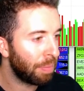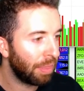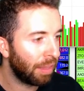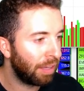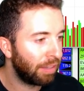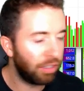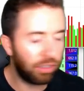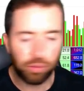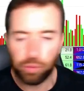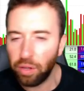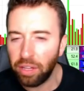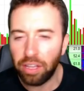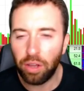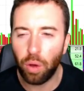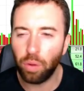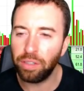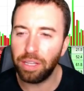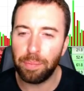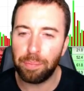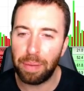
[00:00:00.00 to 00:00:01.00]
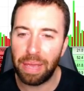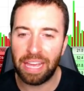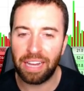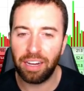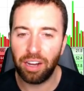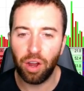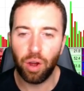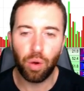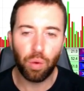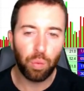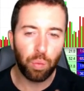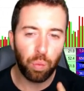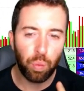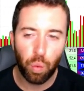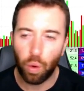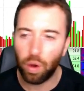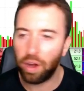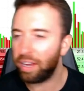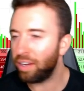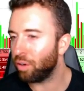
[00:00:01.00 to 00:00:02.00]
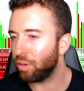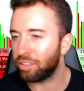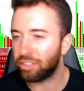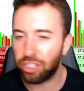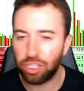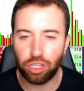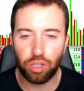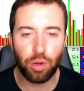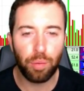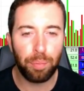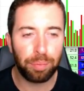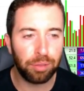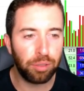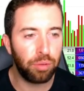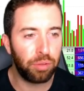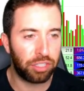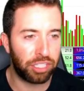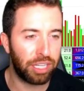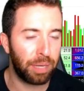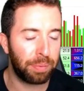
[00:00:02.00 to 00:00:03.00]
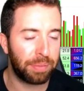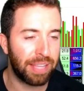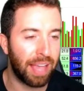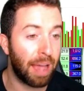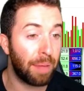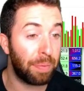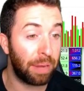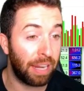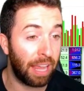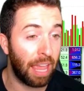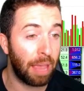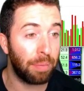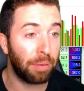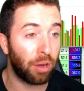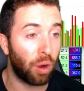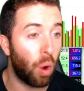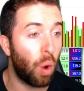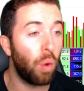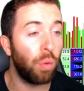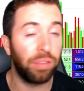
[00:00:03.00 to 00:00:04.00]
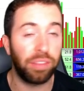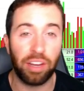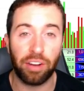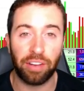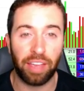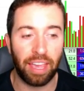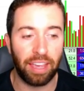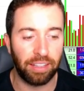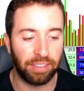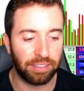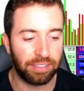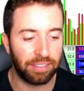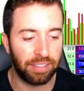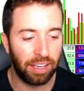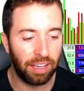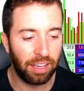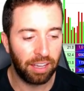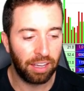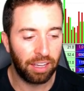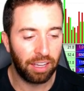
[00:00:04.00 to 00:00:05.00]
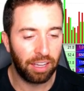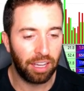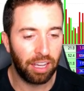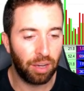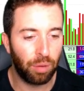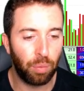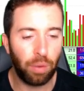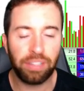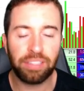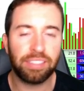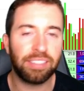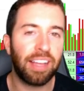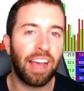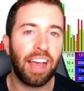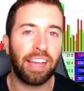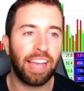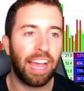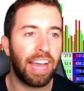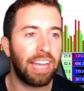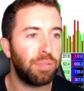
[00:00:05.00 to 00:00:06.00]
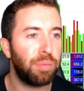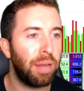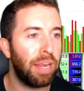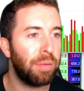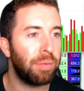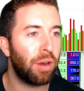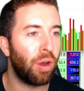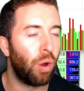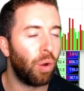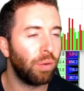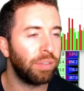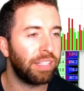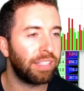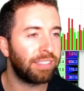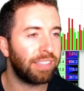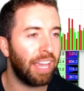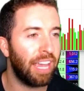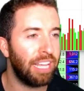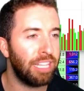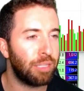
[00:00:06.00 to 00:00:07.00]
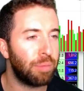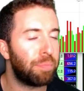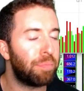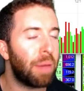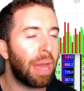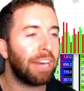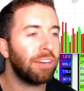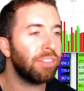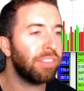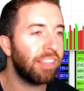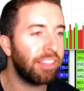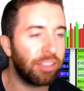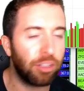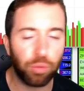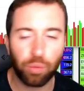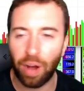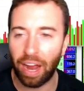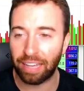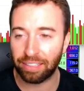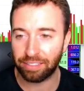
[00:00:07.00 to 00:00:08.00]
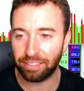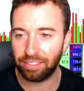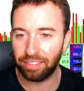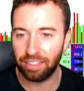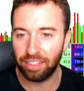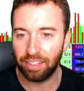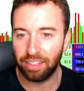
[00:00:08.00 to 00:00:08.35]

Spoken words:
There's really only been one or two blue chips that have been able to hold their gains. What stock has been able to hold its gains better than the rest?